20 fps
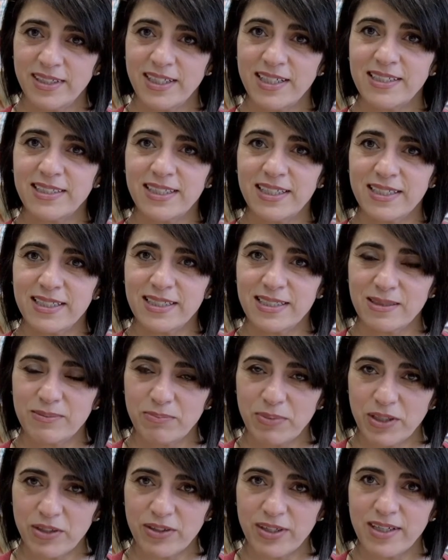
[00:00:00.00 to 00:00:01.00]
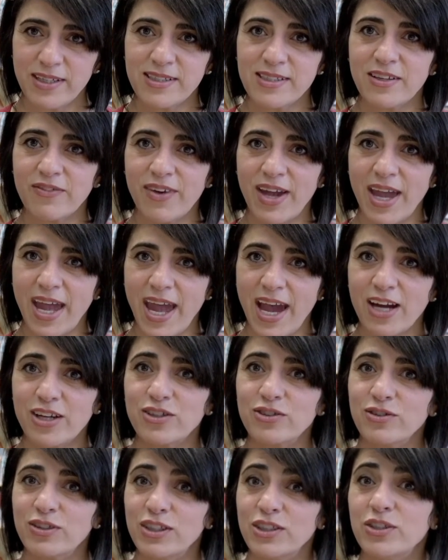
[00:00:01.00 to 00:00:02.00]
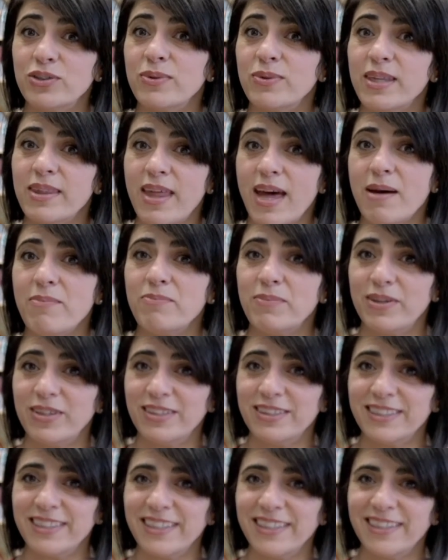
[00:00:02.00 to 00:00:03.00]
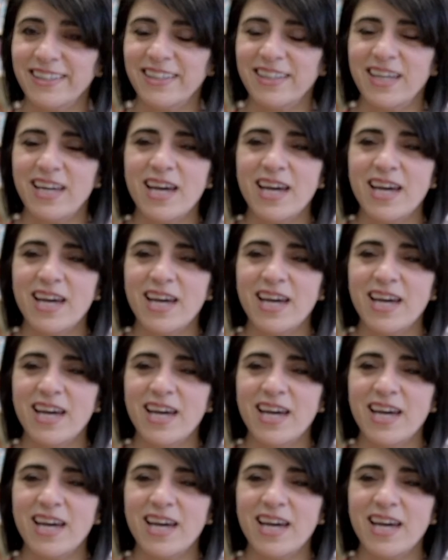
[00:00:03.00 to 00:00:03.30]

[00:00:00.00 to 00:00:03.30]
is the experience of actually doing that building.